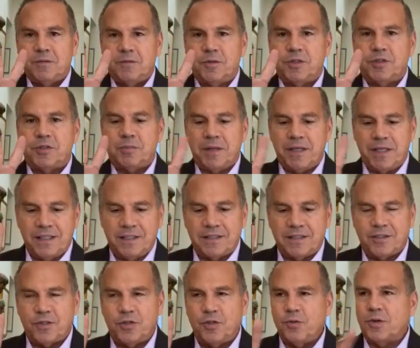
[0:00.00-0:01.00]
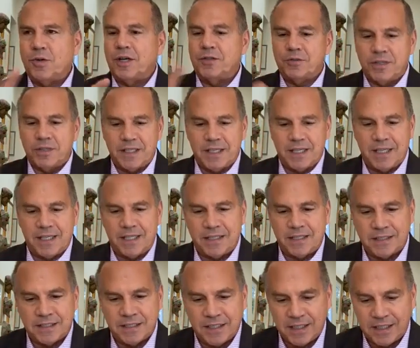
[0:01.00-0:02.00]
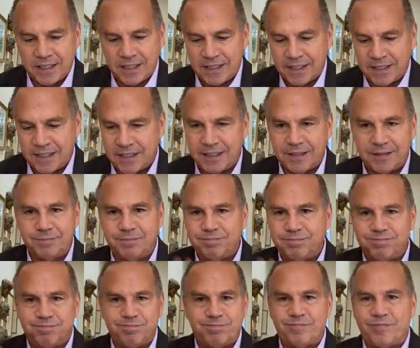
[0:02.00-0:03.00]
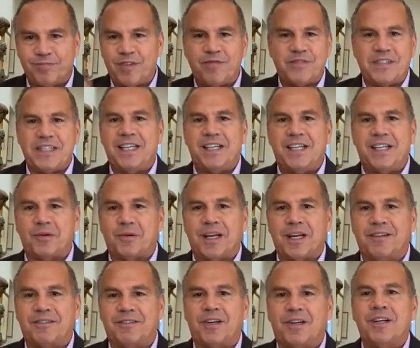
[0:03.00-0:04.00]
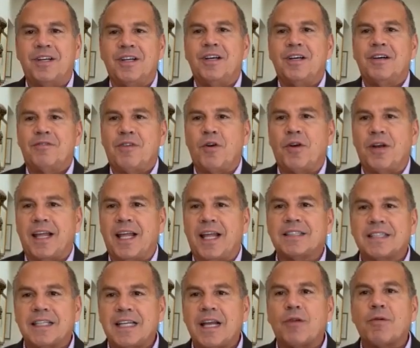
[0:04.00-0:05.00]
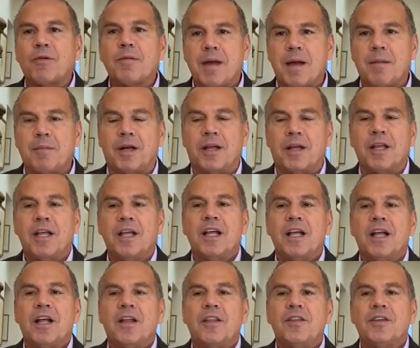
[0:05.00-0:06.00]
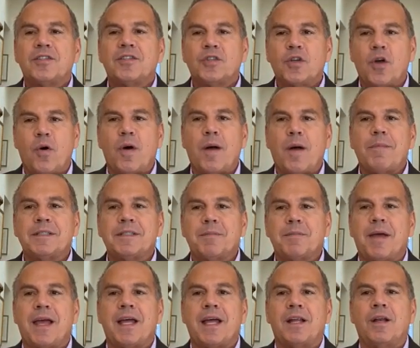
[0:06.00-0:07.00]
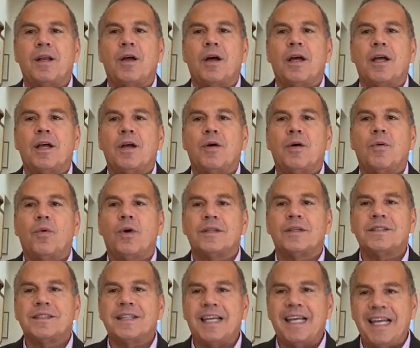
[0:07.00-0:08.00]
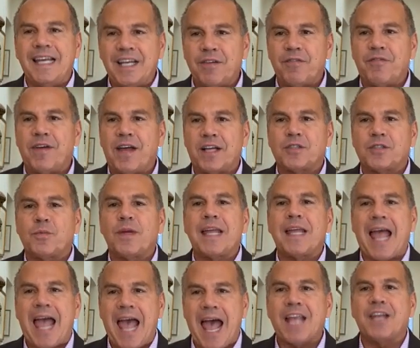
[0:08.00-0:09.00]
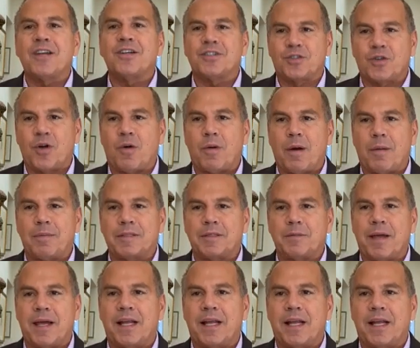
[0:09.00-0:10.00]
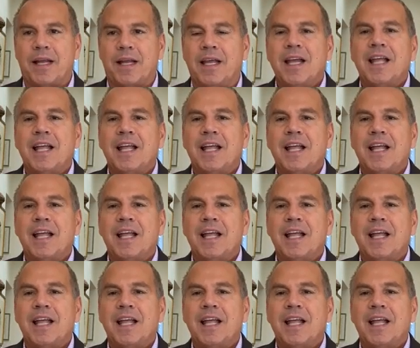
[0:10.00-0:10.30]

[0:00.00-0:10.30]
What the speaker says: which means 215 or whatever voted against it. Now remember, the assault weapons ban was in effect. We had an assault weapons ban.